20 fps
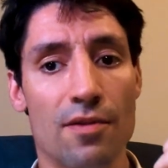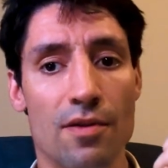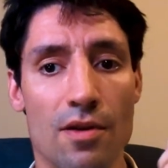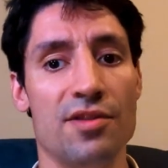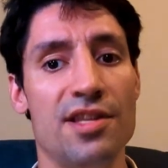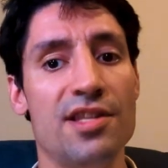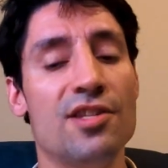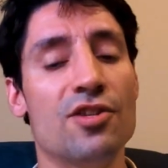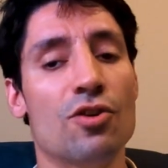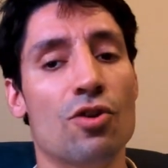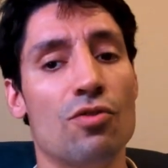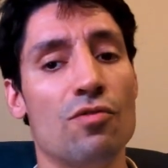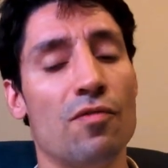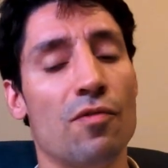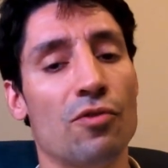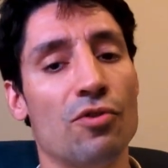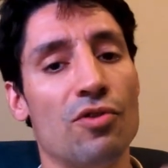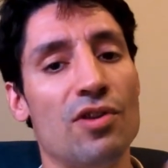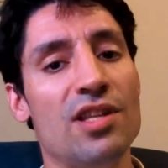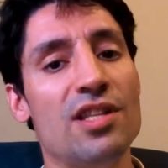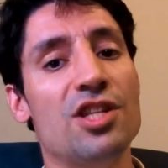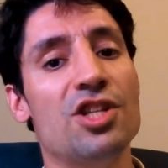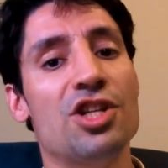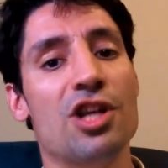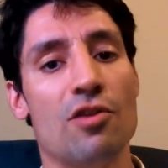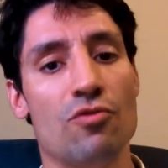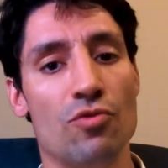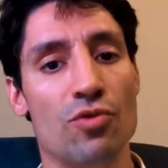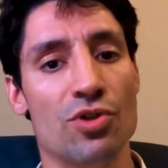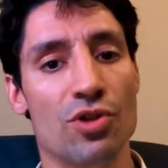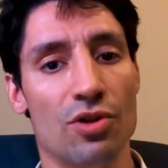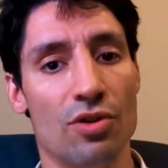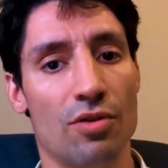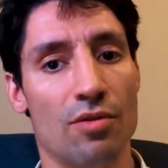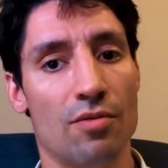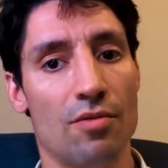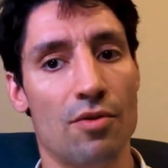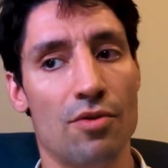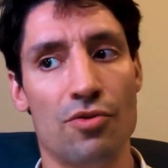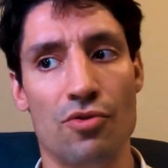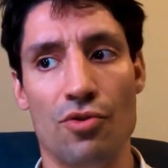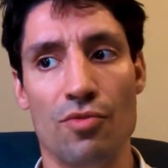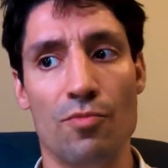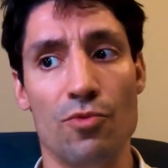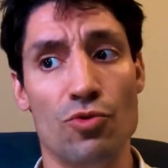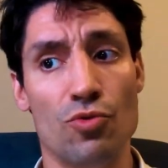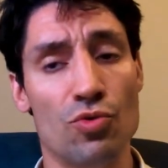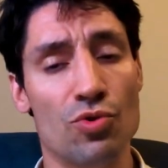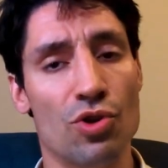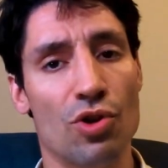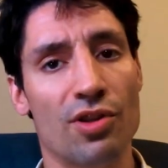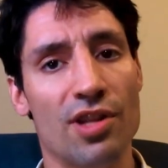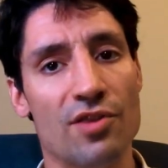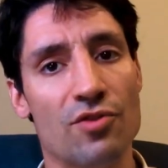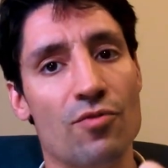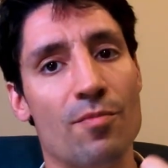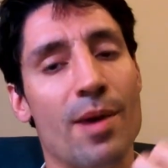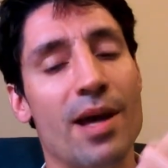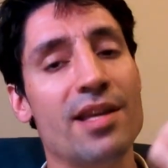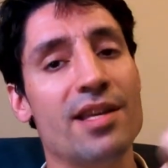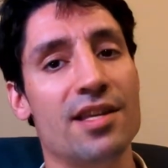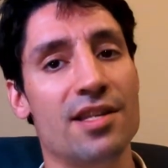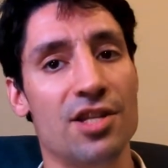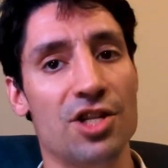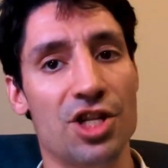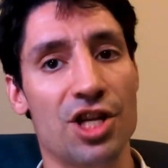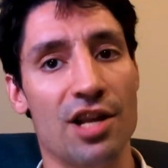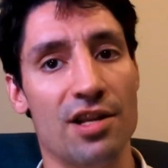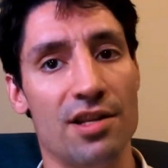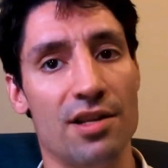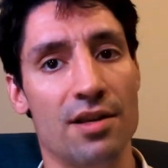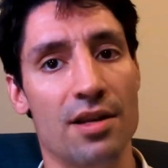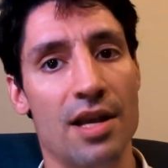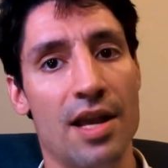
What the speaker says: discount for the initial user, the user that you buy initially.